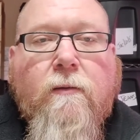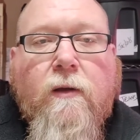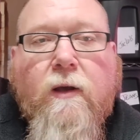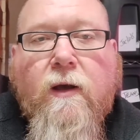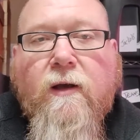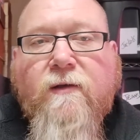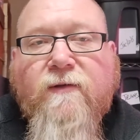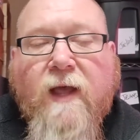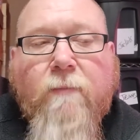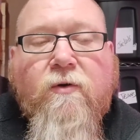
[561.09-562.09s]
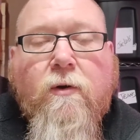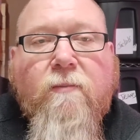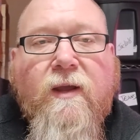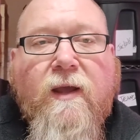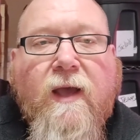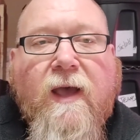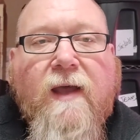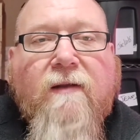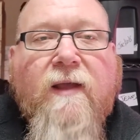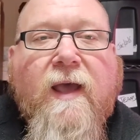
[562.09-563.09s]
because I'm going to be
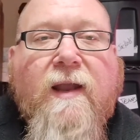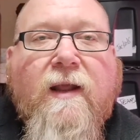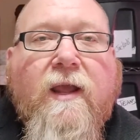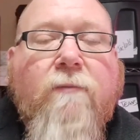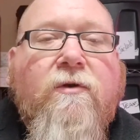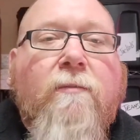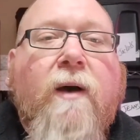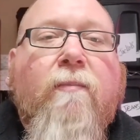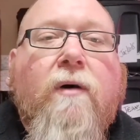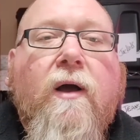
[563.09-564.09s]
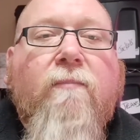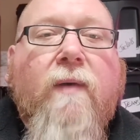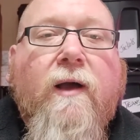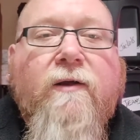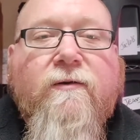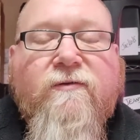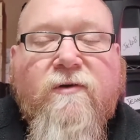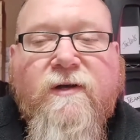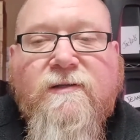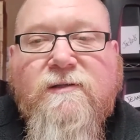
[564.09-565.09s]
adding him to my block buyers
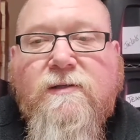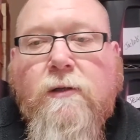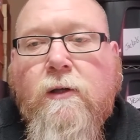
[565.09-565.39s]
list,